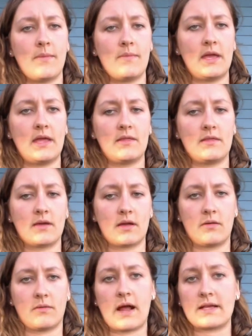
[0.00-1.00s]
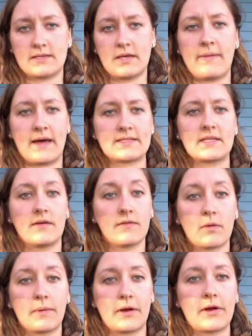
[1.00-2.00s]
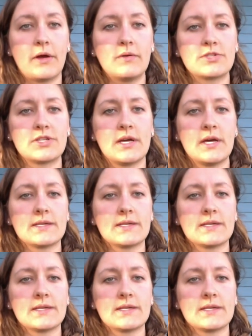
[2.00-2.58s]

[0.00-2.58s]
in the capacity of career coach.